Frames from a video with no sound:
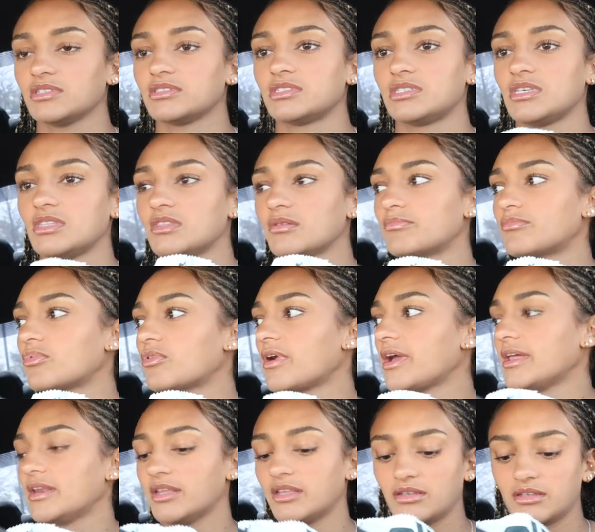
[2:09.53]
I'll just eat the
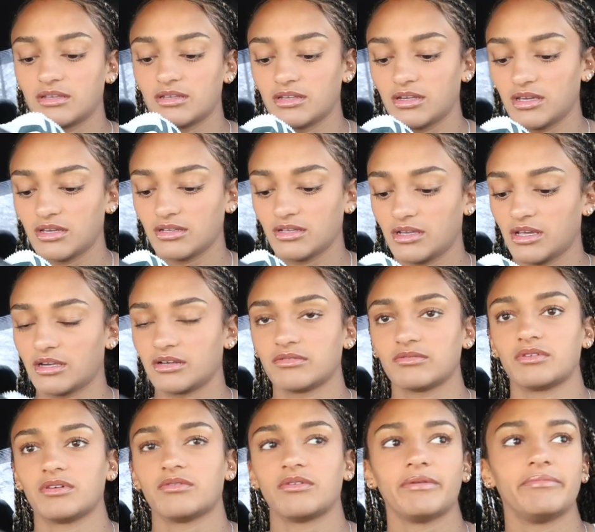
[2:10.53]
bread, and I don't
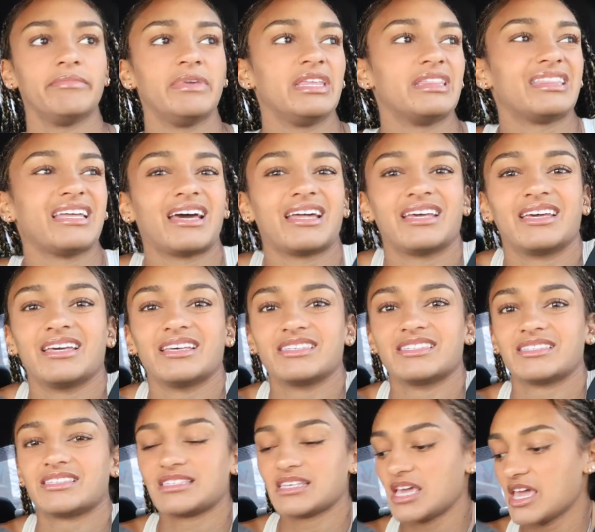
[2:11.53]
know what meat that is.
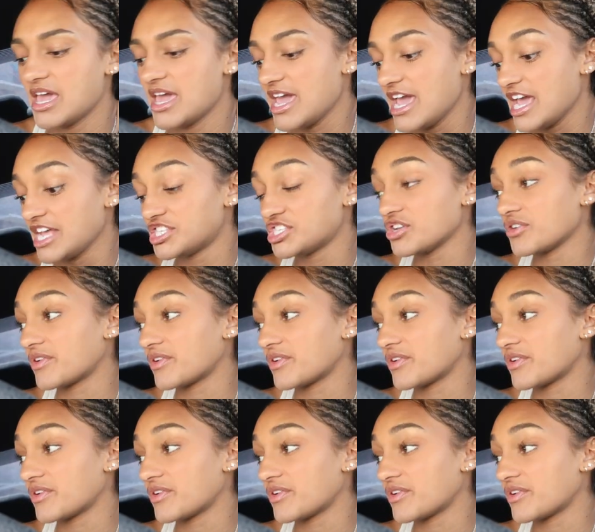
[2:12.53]
It's